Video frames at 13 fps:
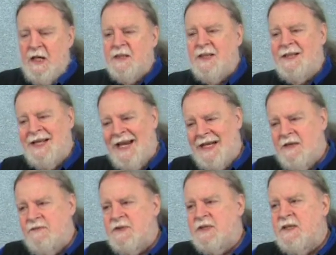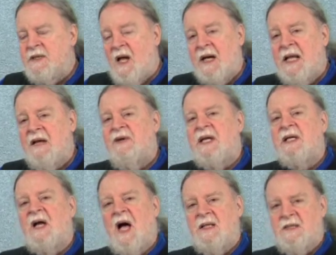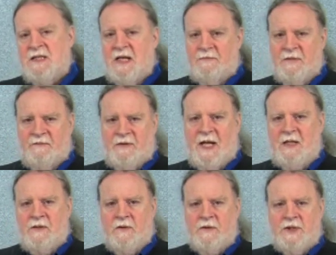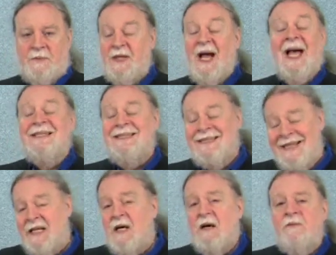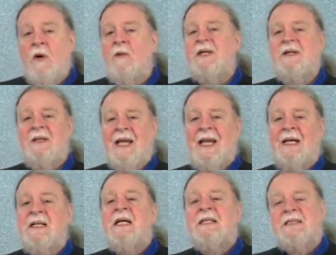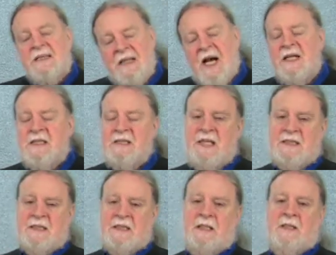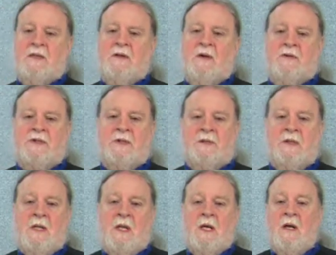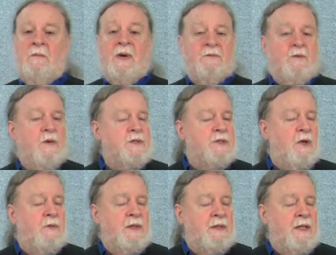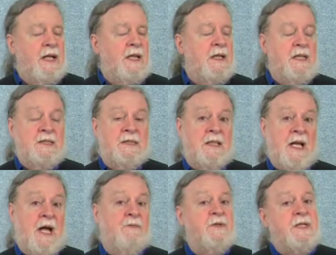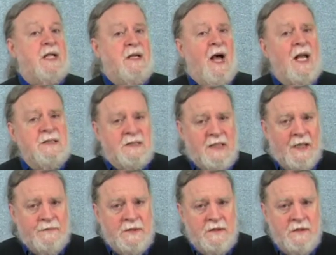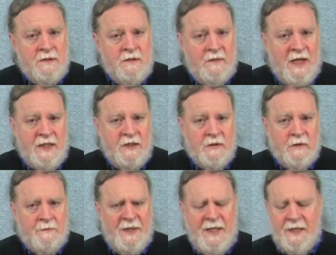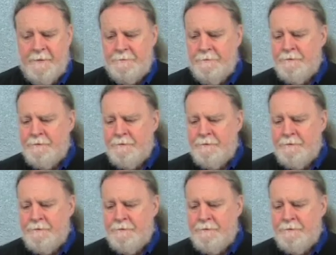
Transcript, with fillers: The natives did not have a concept of land ownership, the idea of owning land did not exist in their culture. But of course, owning land is an everyday concept to any European.